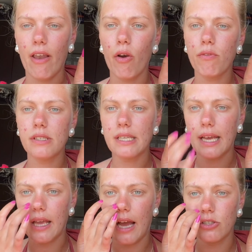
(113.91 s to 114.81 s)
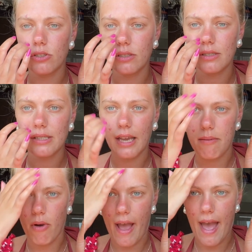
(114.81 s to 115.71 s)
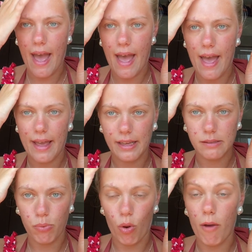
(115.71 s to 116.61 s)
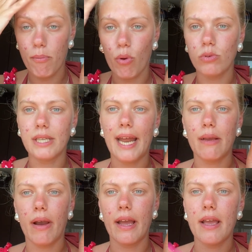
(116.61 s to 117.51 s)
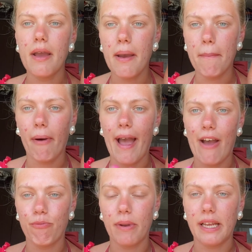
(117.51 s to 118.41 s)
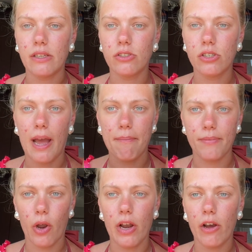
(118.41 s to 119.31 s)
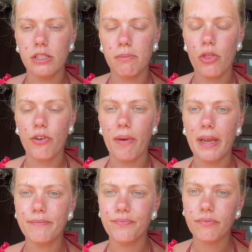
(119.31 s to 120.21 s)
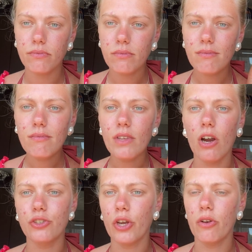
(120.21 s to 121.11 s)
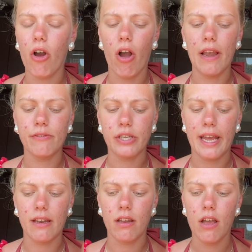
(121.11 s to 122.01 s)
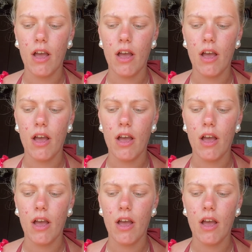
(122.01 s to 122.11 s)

Like obviously, as you can see, my hair is, I'm blonde anyway, but I have bleach highlights put through it. I don't like high lift tint.